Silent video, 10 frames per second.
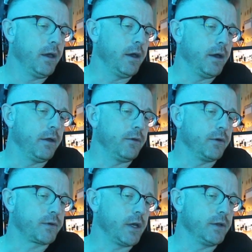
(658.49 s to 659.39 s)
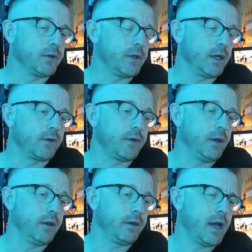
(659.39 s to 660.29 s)
those kinds of things.
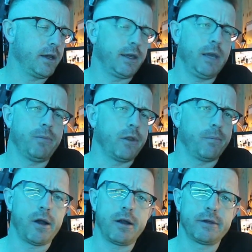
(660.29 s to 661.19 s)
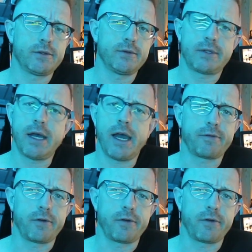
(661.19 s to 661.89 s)
And how do you keep all the parts in stock